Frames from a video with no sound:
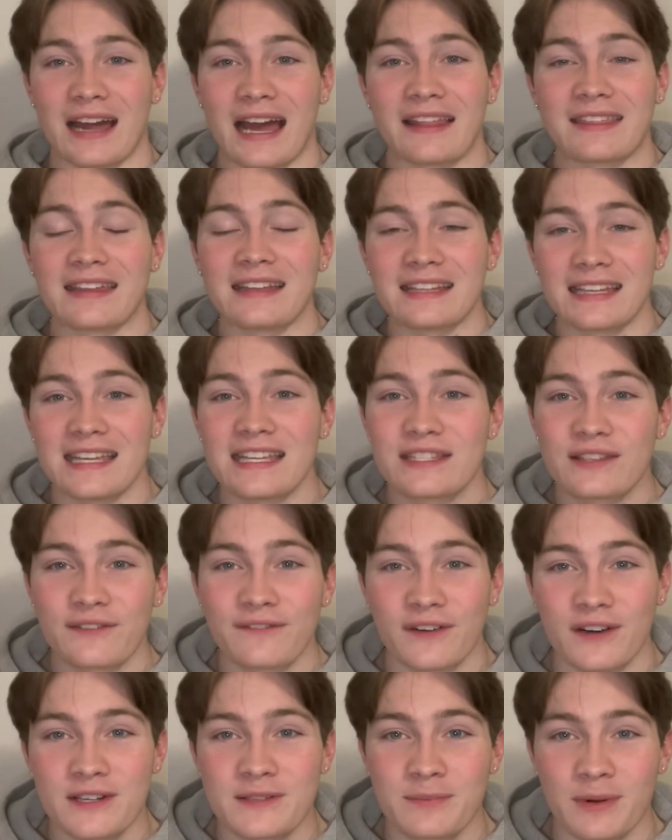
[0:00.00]
I think that he's the
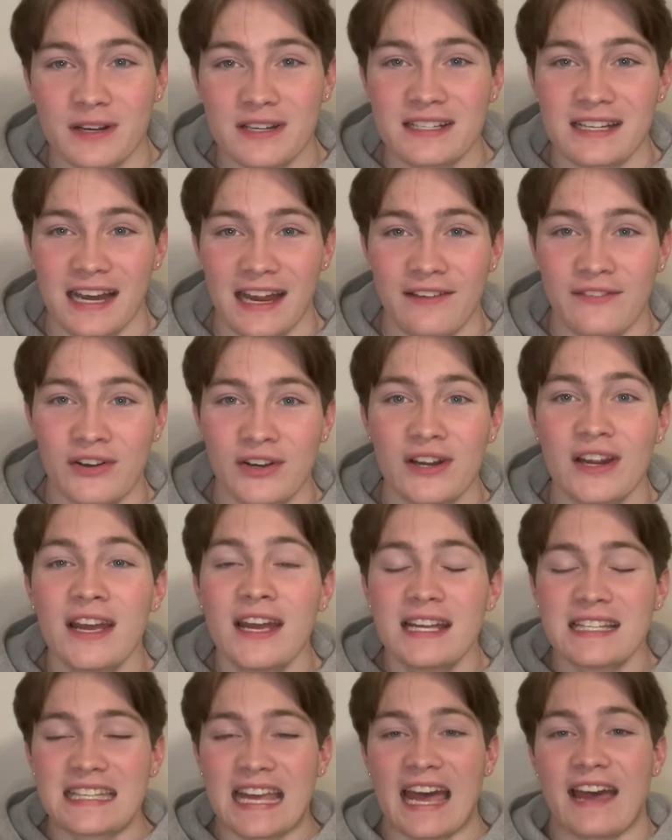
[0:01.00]
first person ever
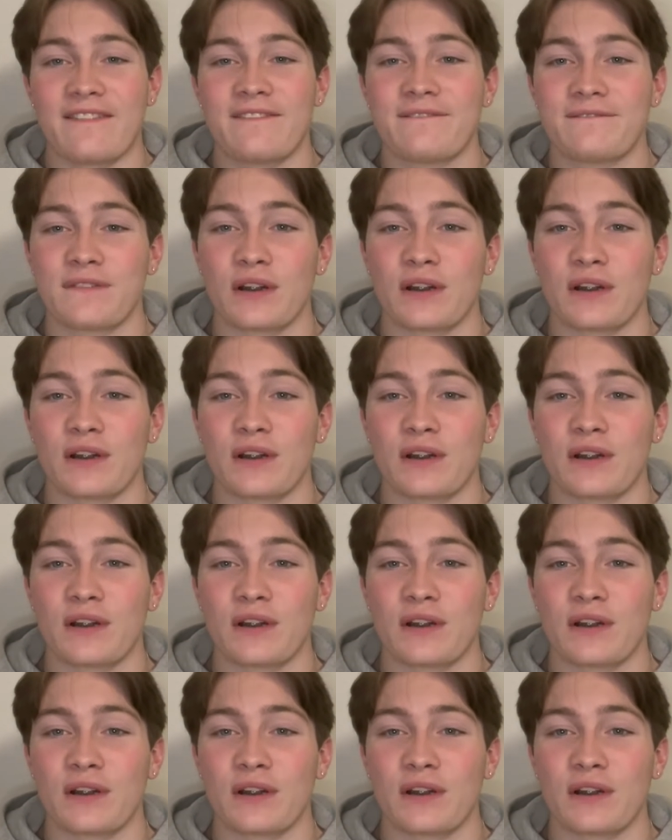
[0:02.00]
to have